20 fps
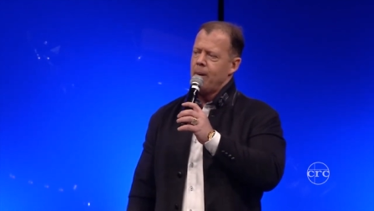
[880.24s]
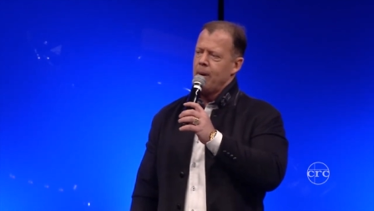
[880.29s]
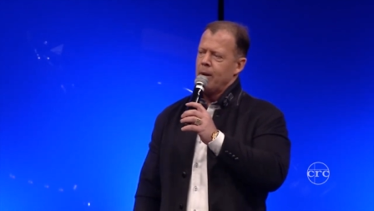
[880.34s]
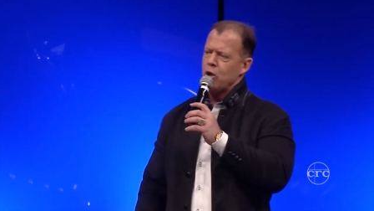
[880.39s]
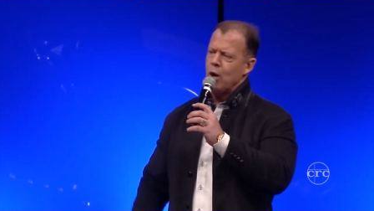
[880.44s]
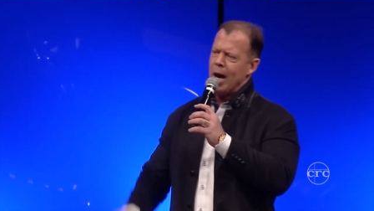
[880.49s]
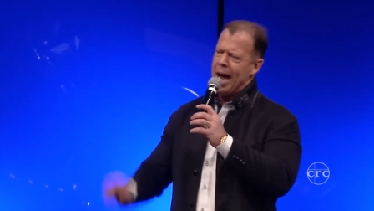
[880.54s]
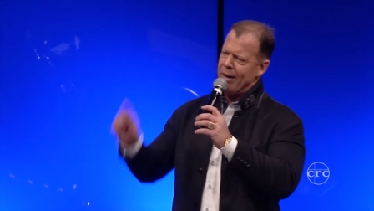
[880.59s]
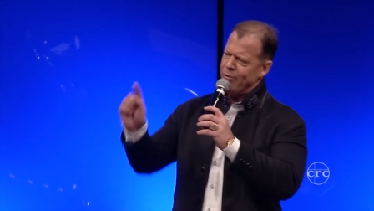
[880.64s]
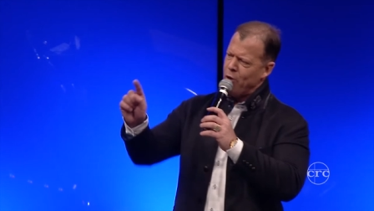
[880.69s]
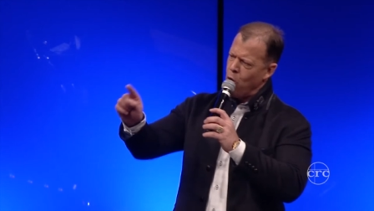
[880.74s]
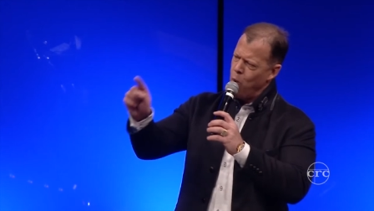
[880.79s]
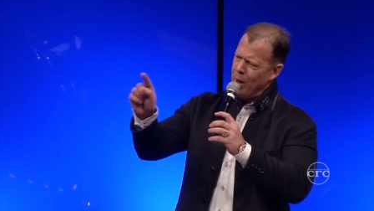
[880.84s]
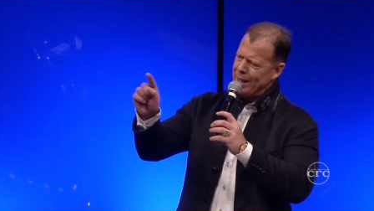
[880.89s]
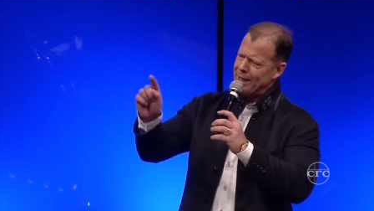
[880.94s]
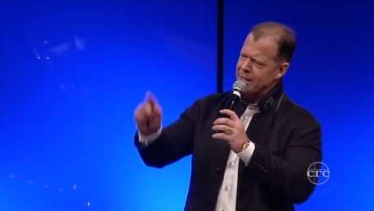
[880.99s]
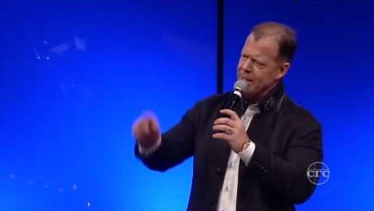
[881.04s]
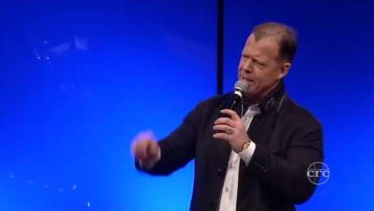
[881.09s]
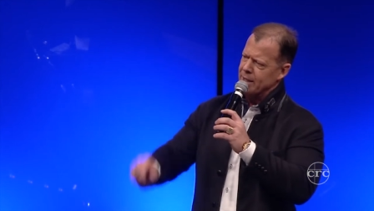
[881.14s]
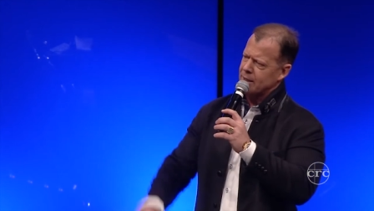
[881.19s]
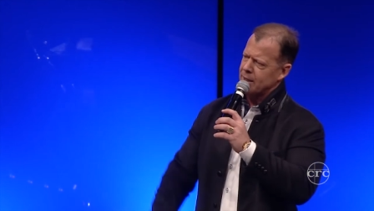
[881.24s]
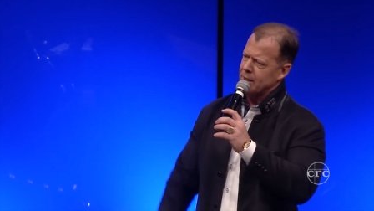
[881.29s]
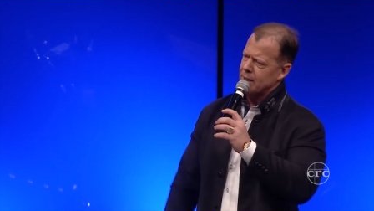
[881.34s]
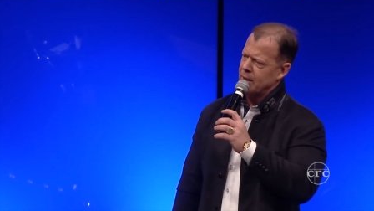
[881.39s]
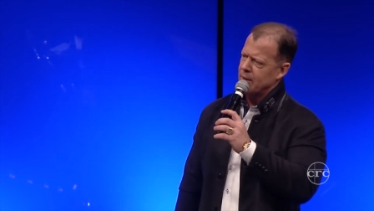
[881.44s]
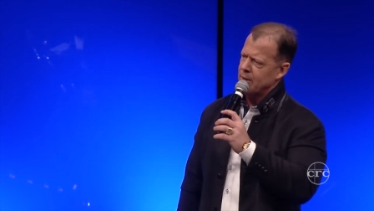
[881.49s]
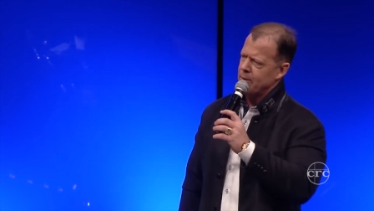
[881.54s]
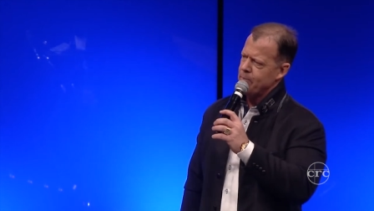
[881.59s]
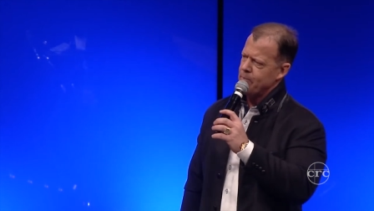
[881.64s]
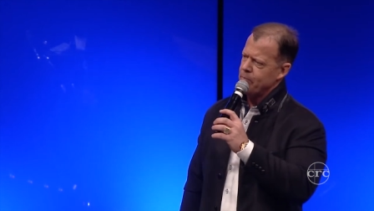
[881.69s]
You have a witness.
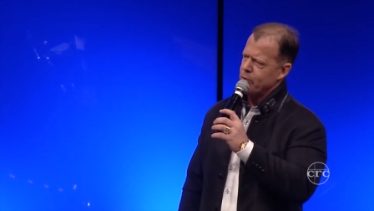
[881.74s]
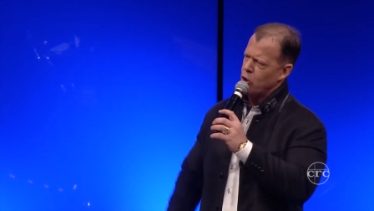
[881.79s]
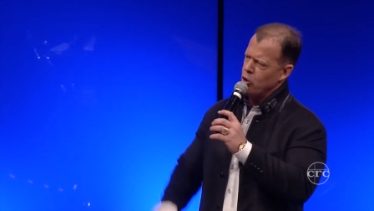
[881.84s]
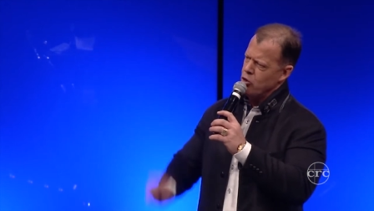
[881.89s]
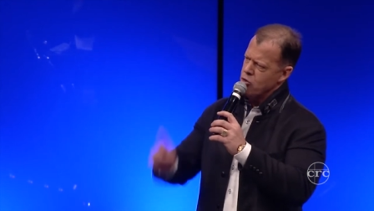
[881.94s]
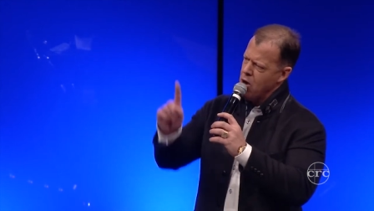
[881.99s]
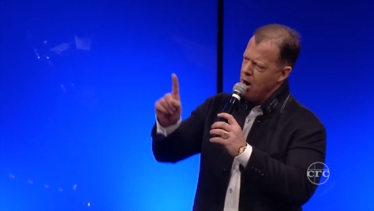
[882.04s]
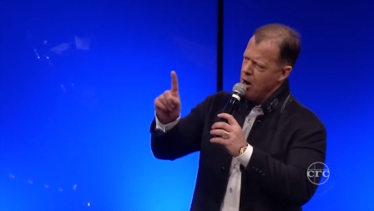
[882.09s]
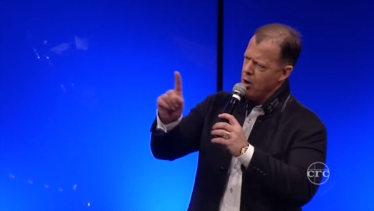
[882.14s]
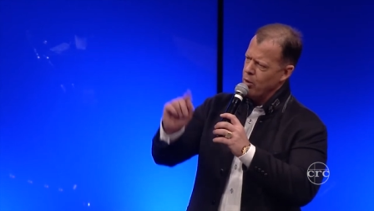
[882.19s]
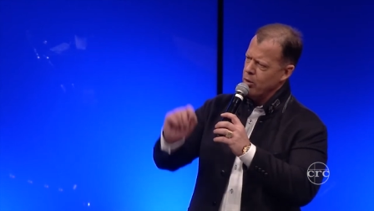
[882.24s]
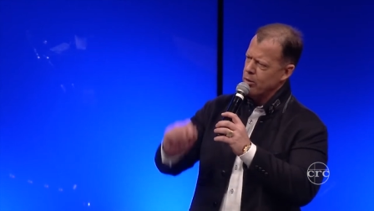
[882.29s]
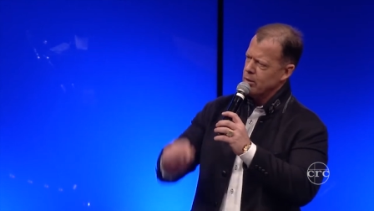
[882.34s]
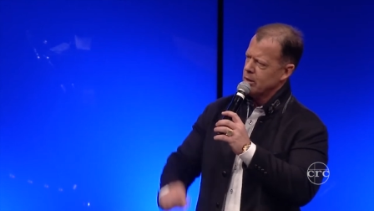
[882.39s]
You know.